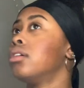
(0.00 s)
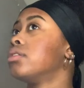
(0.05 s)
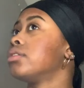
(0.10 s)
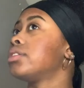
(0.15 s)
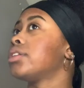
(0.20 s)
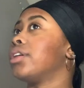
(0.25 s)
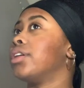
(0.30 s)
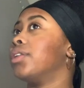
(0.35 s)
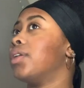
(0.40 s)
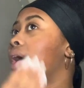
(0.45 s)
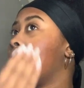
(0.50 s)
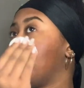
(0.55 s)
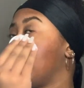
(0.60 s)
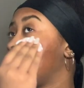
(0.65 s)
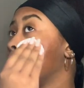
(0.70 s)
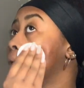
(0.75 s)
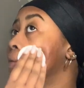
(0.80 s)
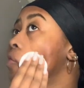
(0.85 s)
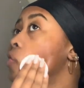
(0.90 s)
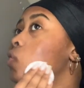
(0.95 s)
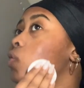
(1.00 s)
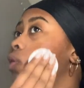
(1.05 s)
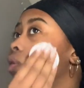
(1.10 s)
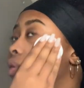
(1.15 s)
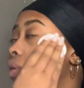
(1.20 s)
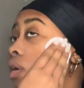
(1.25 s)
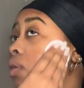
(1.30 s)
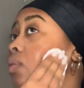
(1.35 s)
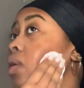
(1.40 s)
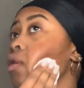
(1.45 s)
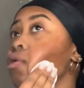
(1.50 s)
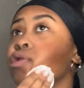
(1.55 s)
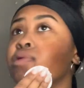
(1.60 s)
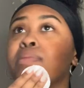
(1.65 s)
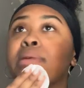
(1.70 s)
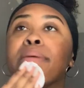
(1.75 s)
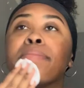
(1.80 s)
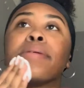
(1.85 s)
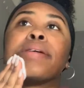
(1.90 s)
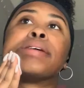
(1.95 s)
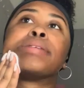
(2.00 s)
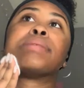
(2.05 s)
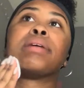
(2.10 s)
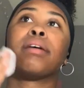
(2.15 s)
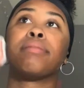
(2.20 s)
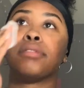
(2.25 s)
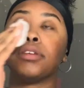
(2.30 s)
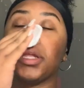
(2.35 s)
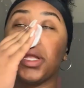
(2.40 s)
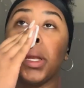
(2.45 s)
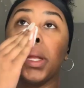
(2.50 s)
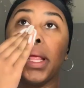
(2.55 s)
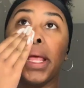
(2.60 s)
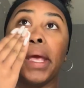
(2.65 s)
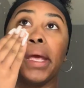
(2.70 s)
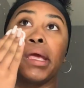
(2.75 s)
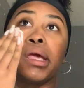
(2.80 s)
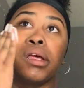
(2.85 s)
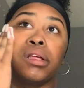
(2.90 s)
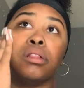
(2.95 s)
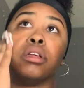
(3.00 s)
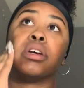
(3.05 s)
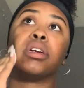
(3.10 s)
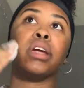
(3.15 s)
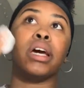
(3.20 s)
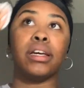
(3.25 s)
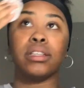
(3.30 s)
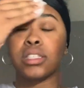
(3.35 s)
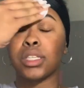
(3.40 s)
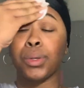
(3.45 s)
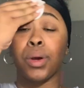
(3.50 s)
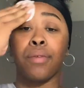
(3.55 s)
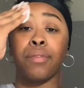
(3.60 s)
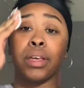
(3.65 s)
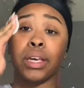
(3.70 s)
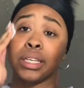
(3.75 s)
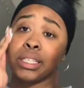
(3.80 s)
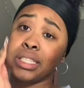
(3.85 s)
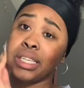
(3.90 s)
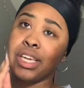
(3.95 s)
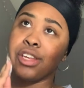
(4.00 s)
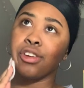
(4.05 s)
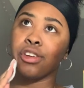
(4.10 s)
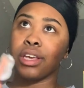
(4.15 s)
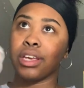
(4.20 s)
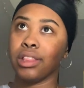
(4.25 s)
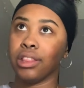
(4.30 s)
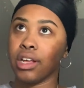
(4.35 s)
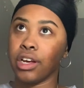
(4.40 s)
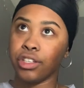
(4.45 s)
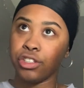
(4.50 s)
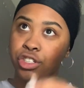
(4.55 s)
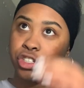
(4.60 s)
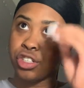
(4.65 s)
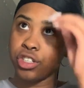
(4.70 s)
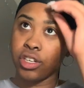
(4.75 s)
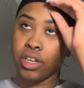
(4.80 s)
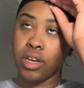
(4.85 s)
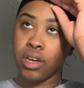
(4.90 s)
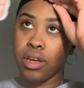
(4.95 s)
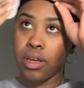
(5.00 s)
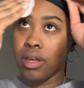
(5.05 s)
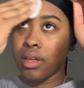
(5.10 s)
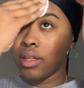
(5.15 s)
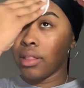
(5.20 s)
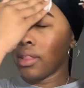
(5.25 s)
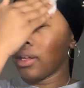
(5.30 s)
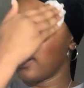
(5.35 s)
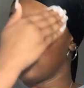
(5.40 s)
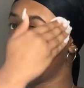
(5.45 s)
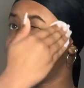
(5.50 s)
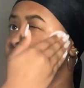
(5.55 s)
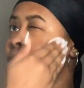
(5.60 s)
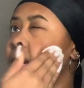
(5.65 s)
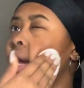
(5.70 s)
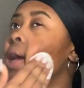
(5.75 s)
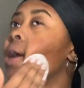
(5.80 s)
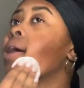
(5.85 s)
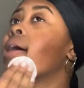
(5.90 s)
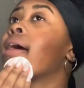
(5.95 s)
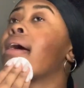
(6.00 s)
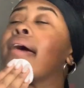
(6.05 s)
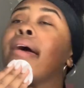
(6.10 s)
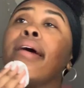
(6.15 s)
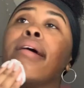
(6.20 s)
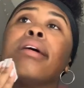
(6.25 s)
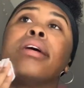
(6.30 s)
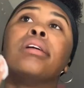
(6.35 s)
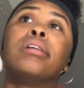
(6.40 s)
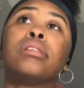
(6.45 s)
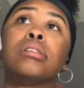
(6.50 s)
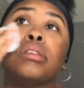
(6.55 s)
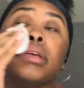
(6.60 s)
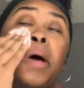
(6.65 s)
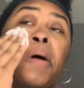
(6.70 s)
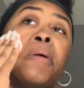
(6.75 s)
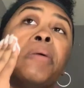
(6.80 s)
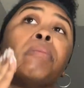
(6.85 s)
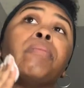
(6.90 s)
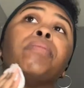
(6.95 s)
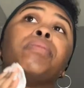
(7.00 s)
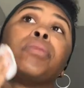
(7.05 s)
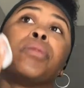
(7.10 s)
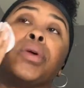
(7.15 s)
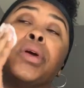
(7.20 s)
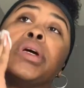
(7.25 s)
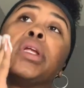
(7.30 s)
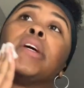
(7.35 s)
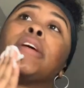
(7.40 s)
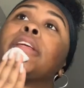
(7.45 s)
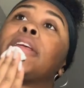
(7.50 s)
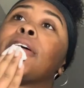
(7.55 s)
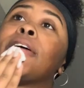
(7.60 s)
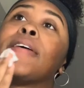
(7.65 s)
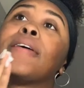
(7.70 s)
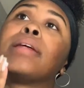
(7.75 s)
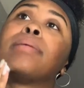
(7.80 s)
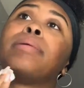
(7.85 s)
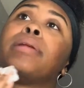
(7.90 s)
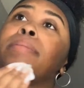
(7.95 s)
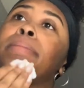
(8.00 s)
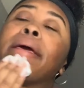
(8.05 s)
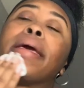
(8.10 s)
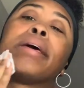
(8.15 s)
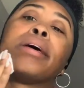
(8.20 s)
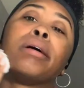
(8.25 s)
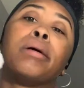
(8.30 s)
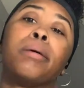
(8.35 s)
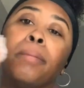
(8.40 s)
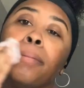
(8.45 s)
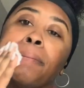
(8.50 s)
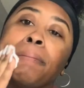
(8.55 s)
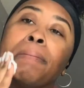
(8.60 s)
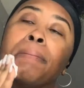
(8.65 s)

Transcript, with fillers: So I thought I would do a little get ready with me because we have to like look nice because we're having like a senior like lunch thing today. So we're gonna do a little bit of makeup